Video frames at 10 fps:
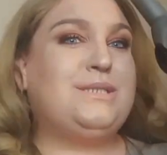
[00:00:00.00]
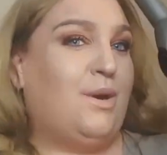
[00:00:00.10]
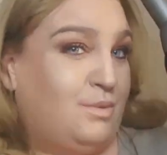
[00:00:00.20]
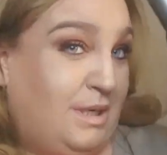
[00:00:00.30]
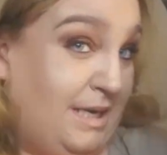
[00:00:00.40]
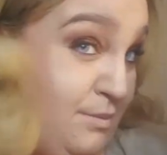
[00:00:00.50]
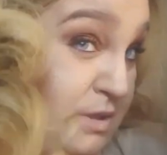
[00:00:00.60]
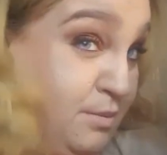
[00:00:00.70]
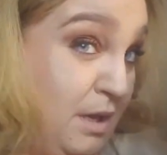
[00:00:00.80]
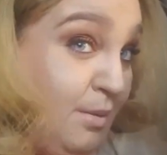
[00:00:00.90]
I don't want to leave
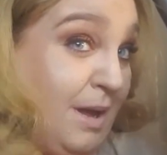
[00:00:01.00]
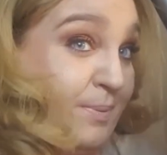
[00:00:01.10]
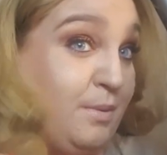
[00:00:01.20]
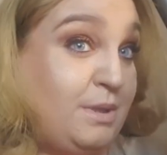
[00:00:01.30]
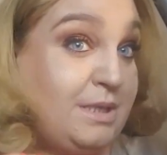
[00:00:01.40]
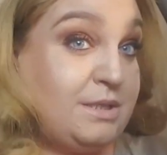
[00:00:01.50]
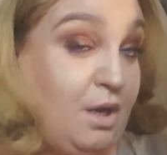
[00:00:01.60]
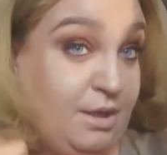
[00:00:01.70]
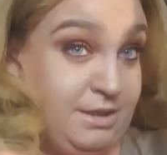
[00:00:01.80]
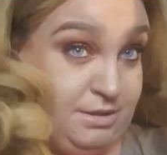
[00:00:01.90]
with him. I'm happy with this
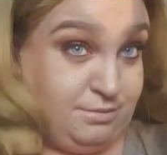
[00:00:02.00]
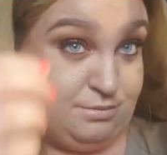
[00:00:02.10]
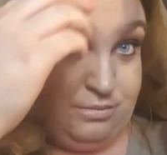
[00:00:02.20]
side.